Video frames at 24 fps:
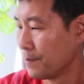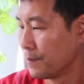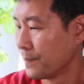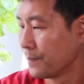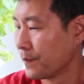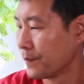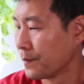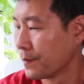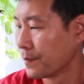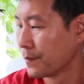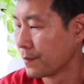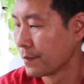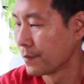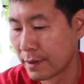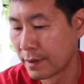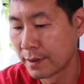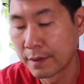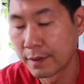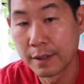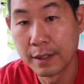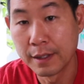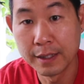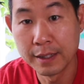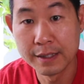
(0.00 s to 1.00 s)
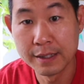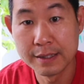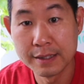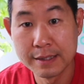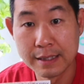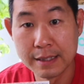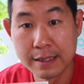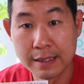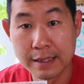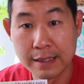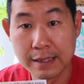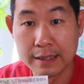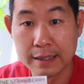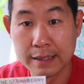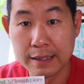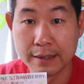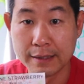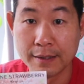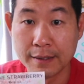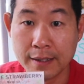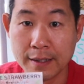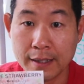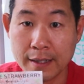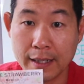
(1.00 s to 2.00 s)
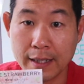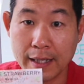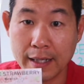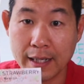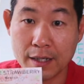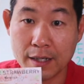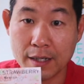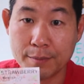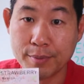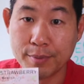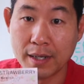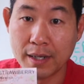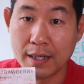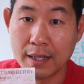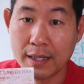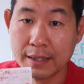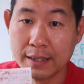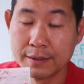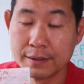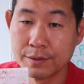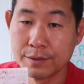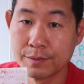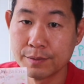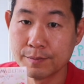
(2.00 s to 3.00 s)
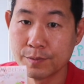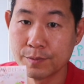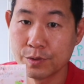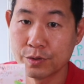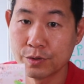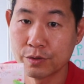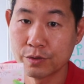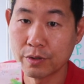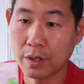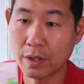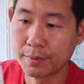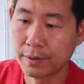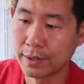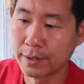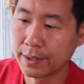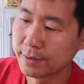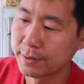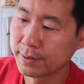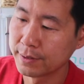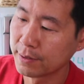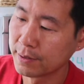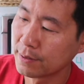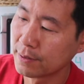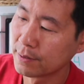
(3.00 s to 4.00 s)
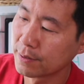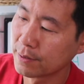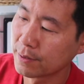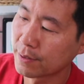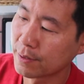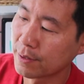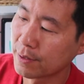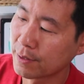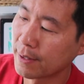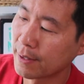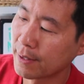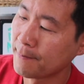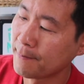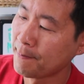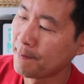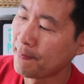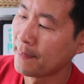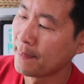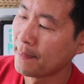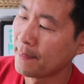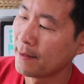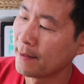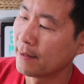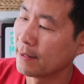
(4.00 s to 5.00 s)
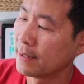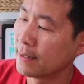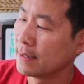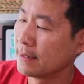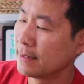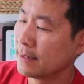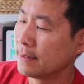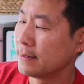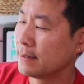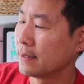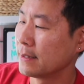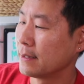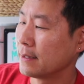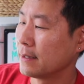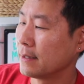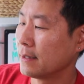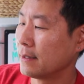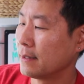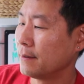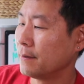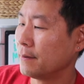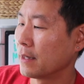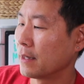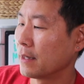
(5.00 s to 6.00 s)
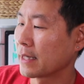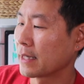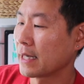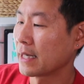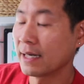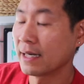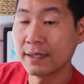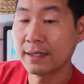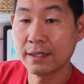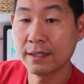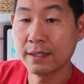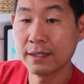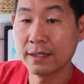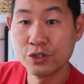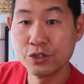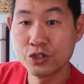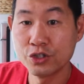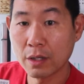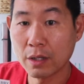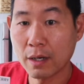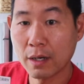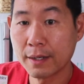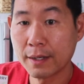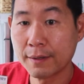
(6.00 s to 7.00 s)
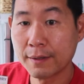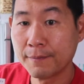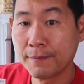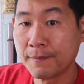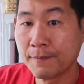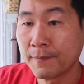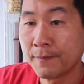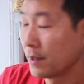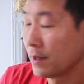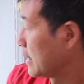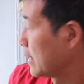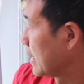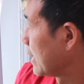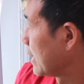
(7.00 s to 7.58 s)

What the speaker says: It is the Alpine strawberries, okay? And I got it in July, and